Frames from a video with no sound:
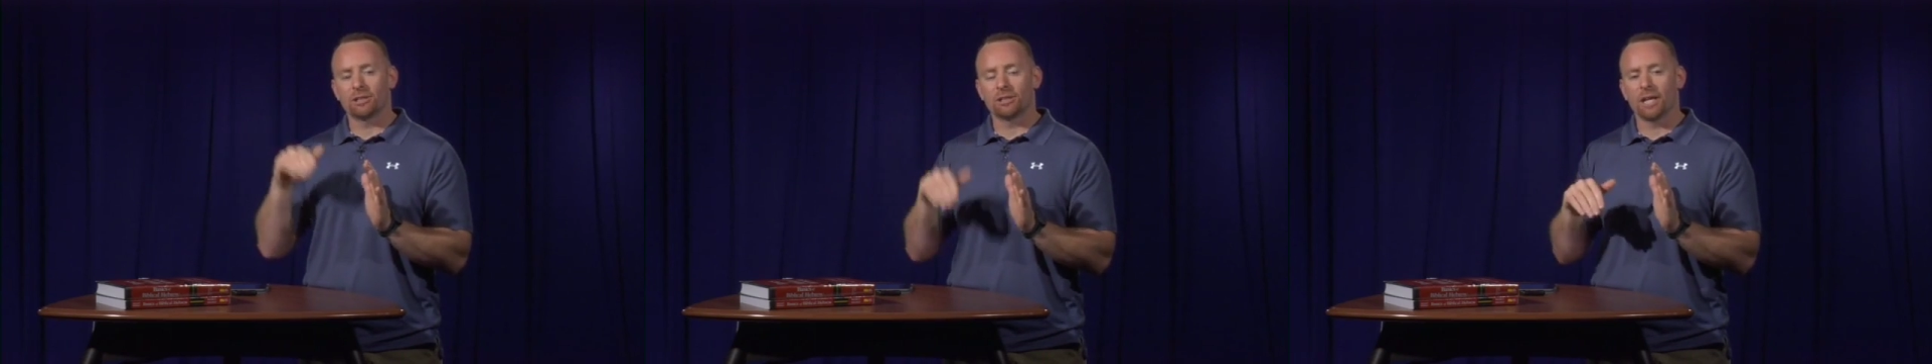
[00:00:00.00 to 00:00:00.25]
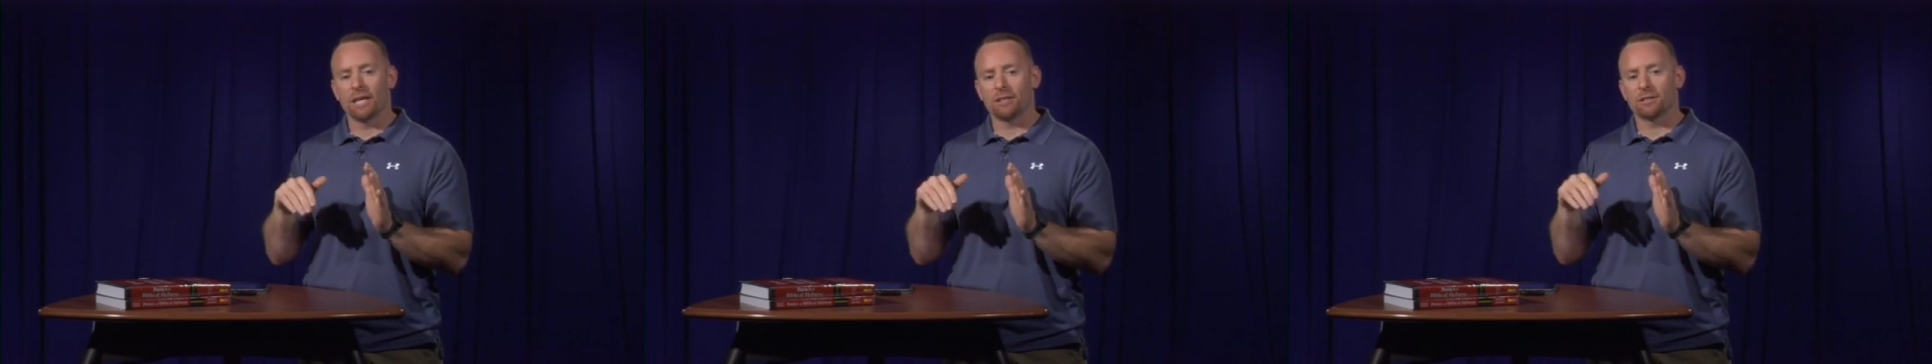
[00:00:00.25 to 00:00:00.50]
the
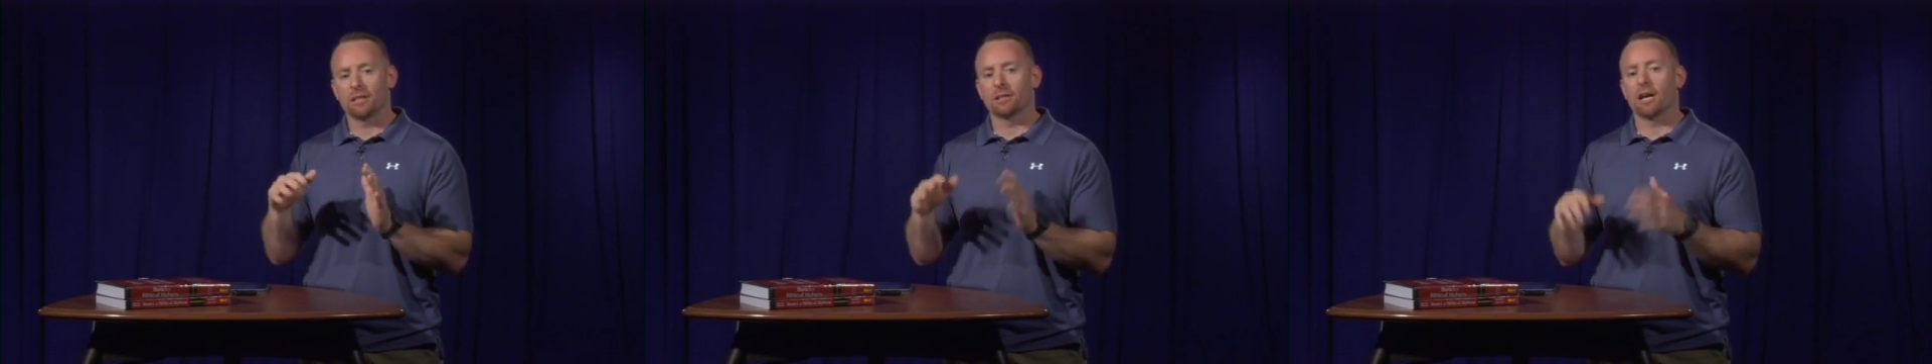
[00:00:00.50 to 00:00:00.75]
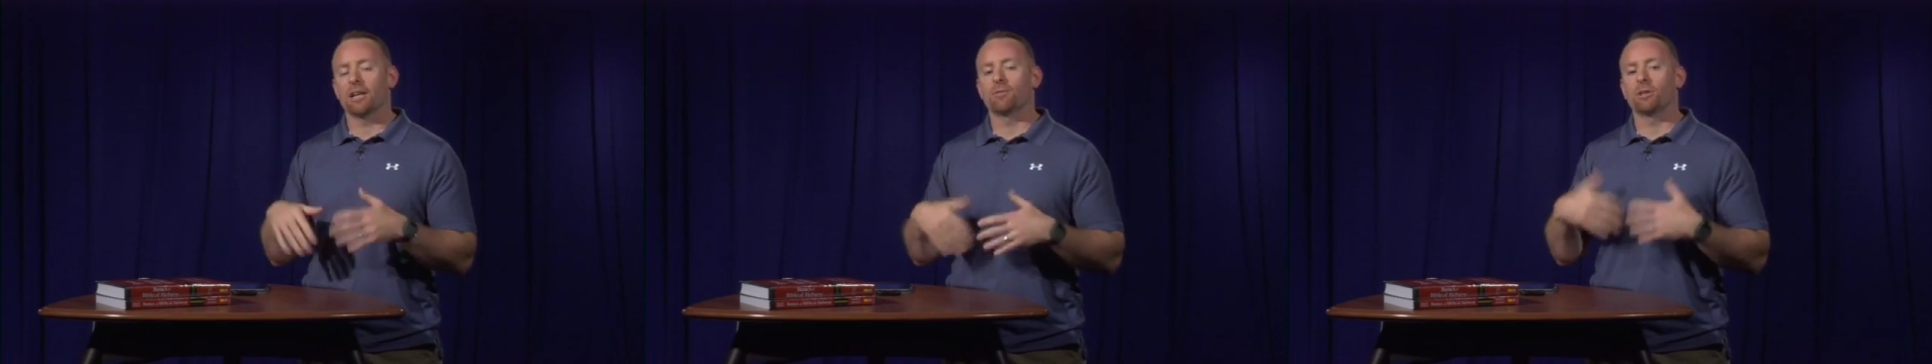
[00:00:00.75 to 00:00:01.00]
changes in
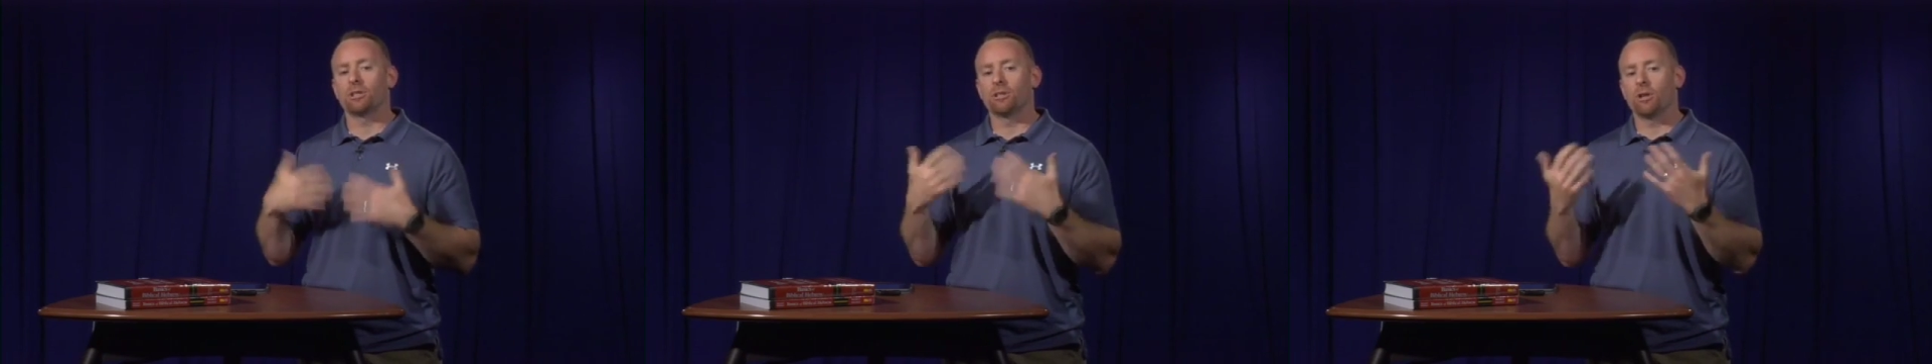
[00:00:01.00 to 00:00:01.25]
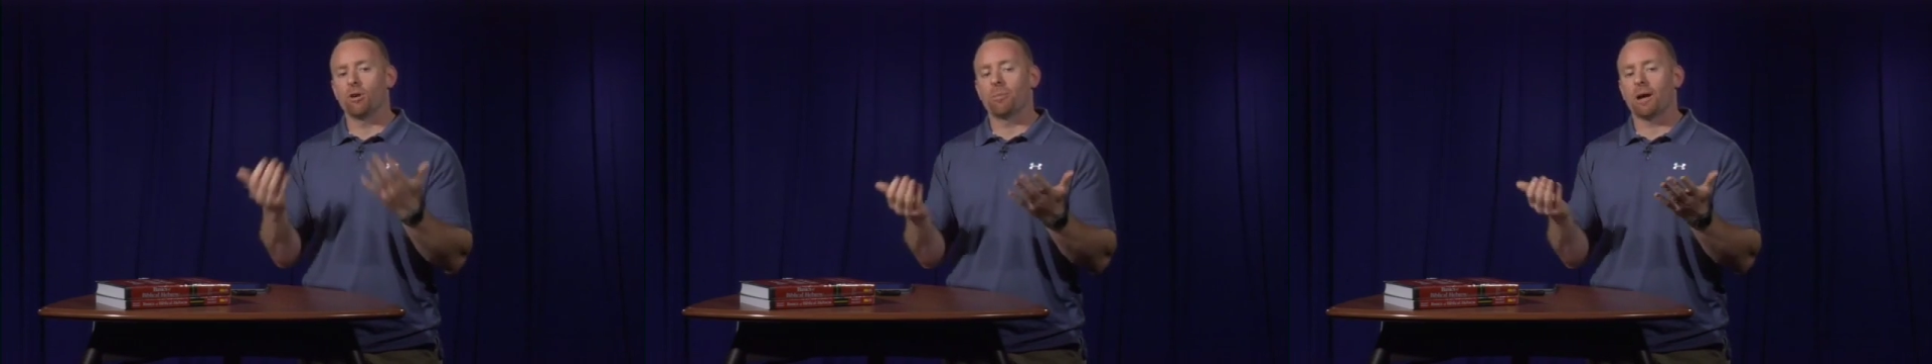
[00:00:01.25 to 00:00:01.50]
light of what you
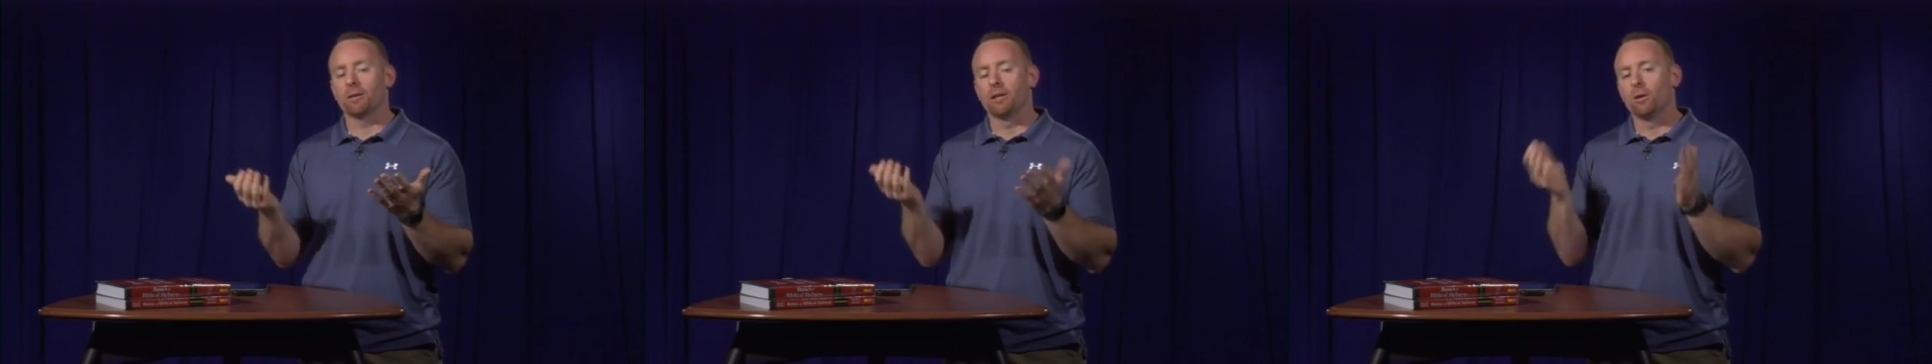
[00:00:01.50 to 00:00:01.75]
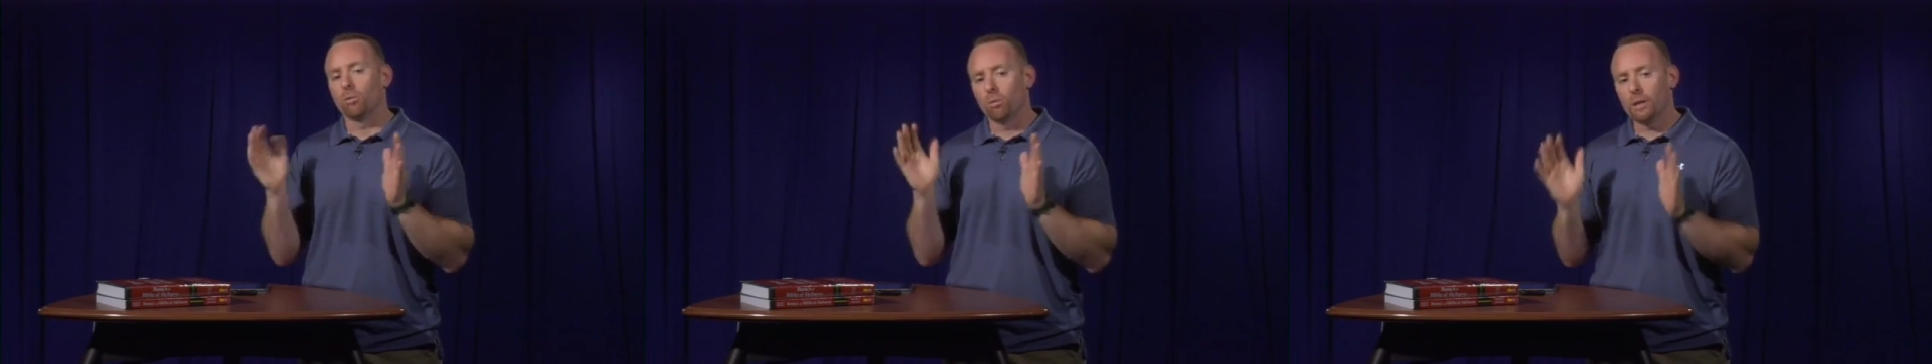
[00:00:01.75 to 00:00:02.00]
know about
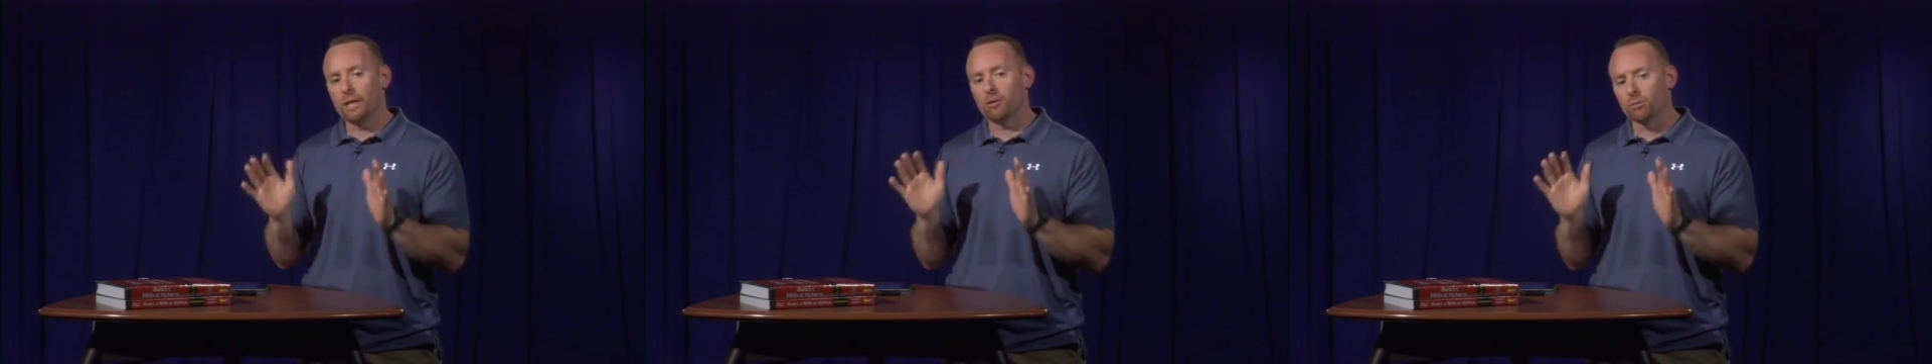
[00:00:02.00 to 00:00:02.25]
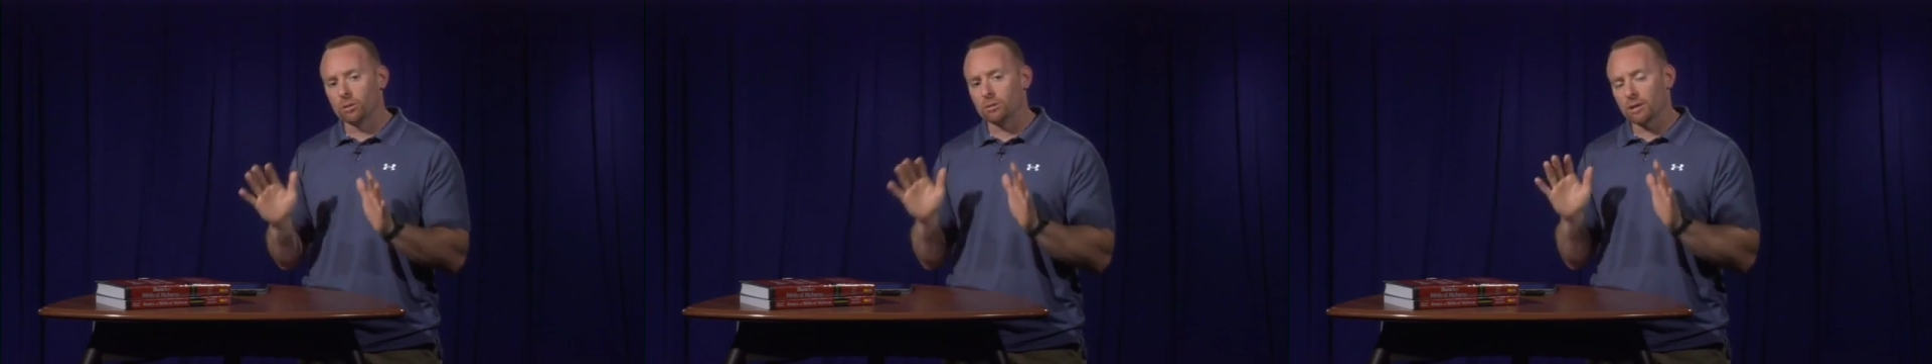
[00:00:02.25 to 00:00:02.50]
weak
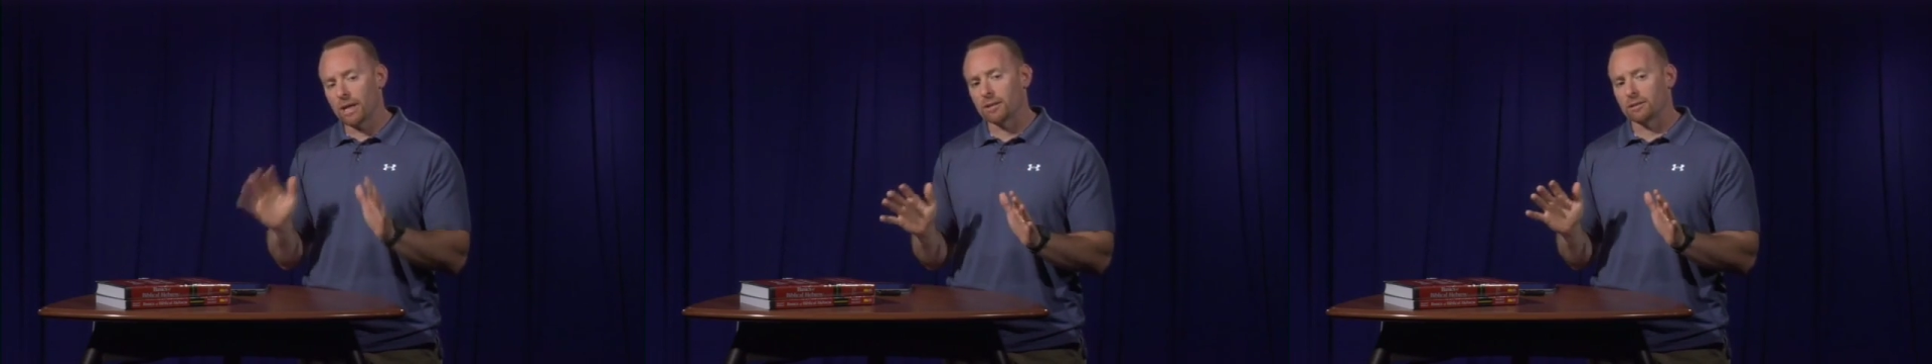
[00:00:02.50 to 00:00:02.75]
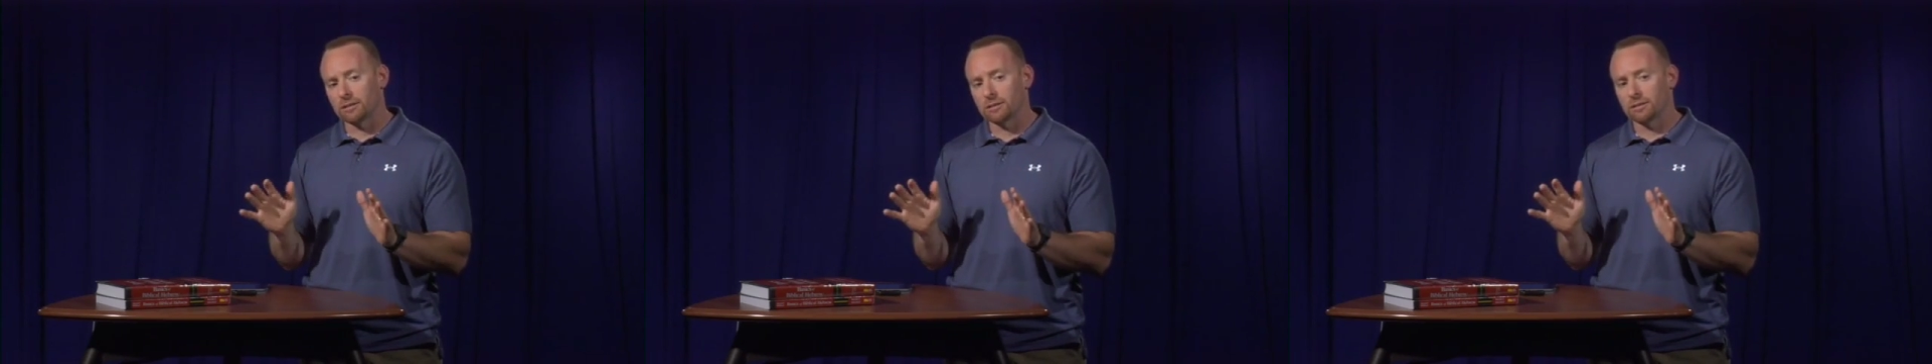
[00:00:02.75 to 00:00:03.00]
root
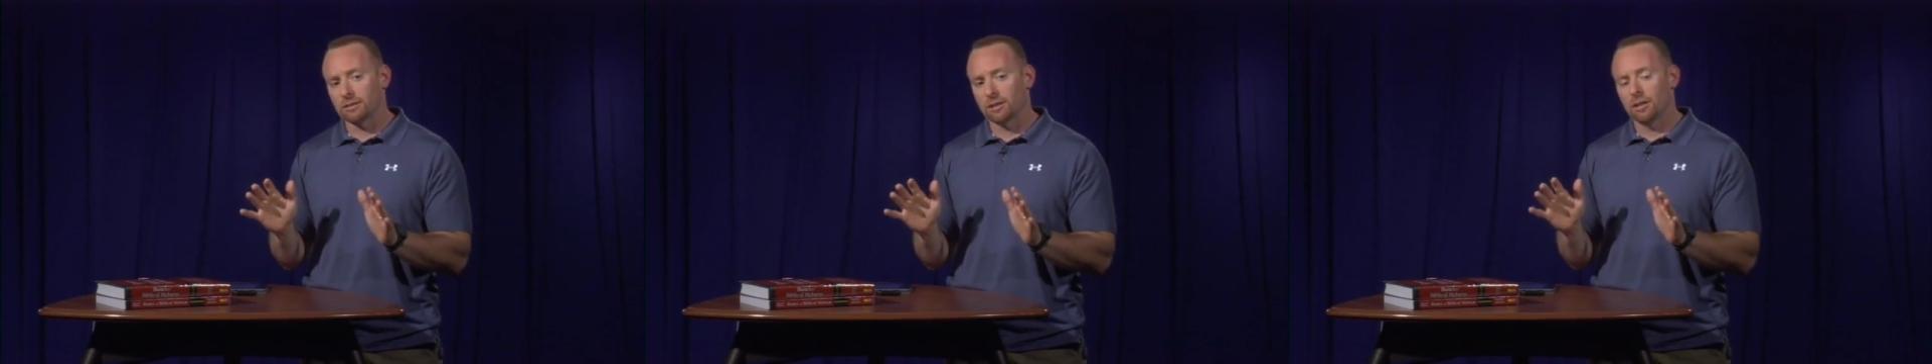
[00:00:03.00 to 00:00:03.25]
letters,